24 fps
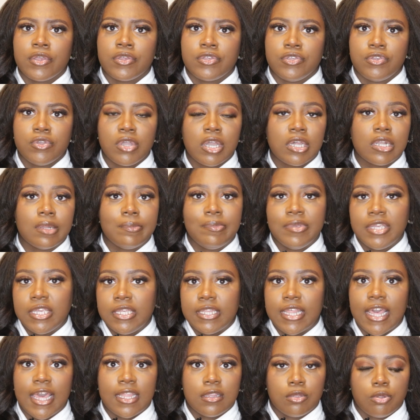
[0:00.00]
You're going to be
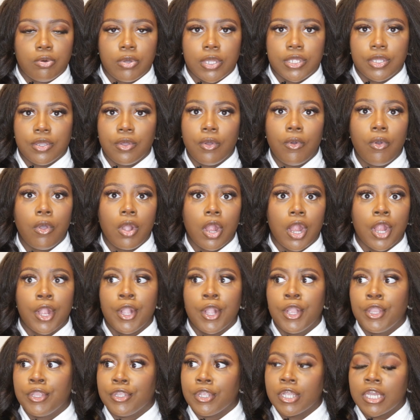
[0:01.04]
that lawyer, or
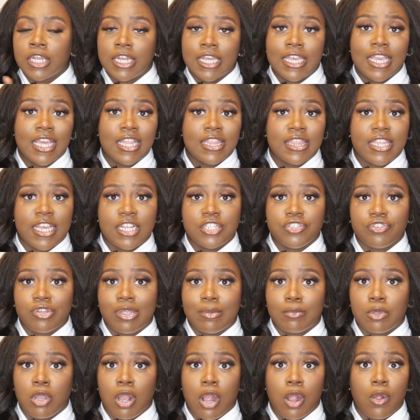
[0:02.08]
you're going to get that
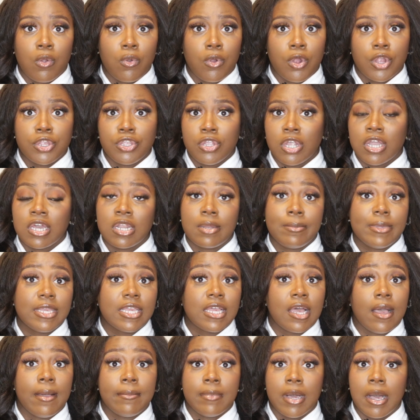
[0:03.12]
dream car, or you're going to
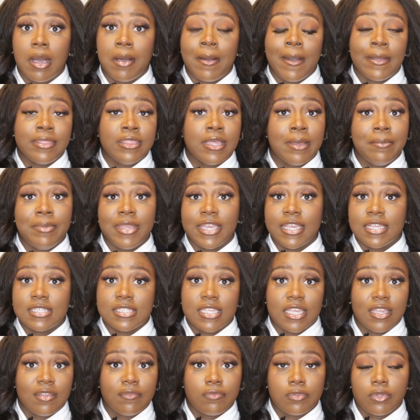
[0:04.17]
become the biggest
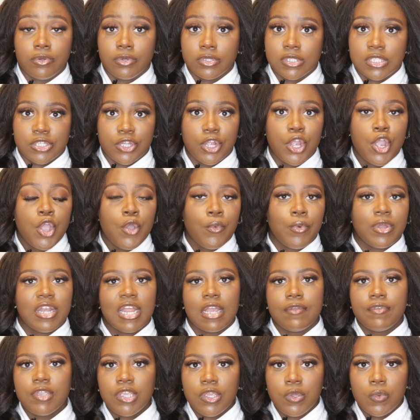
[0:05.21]
influencer.
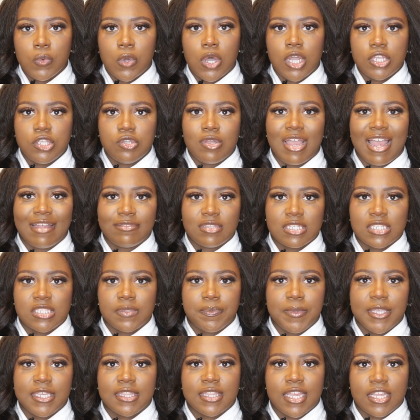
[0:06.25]
Whatever you want, you have to
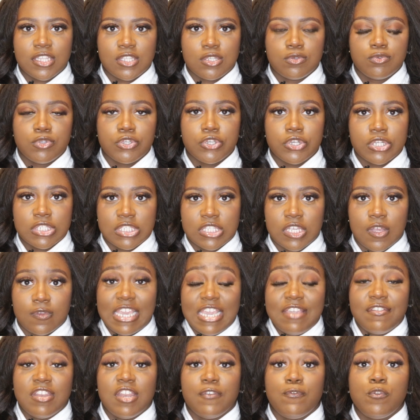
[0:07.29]
speak that to yourself.
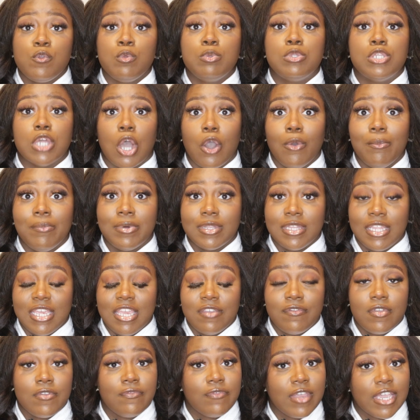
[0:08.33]
Even if you don't
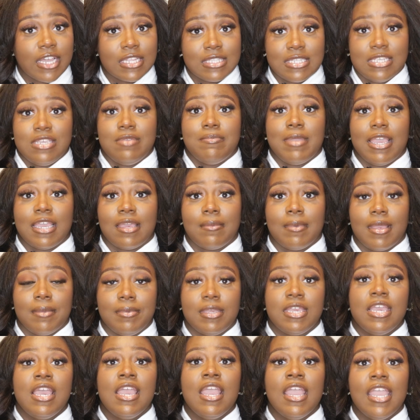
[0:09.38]
believe it, fake it till you make it, baby.